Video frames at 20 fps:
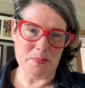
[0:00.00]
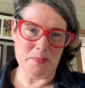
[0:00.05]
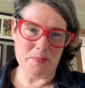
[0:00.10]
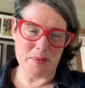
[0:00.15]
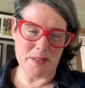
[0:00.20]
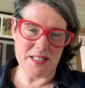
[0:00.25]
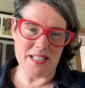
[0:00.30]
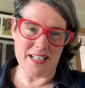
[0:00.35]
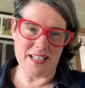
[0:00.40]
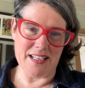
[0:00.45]

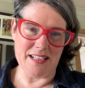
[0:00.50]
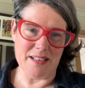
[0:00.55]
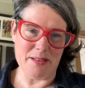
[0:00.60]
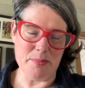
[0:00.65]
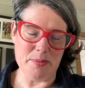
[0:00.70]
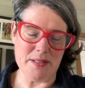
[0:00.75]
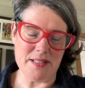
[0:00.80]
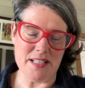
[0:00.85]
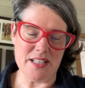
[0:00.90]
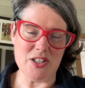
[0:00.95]
particular
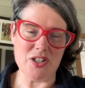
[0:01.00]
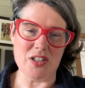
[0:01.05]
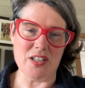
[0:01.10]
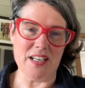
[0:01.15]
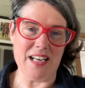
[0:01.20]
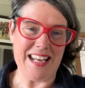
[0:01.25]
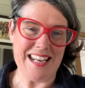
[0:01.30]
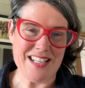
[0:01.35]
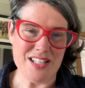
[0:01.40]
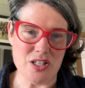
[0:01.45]
position
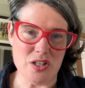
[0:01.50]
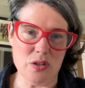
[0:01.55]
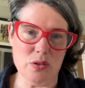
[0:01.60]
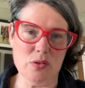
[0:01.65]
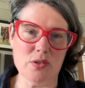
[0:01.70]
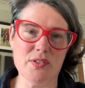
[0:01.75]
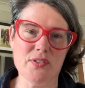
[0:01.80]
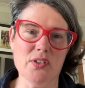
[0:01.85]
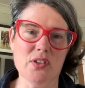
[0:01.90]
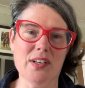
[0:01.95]
is
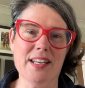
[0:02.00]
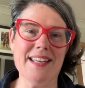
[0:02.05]
useful.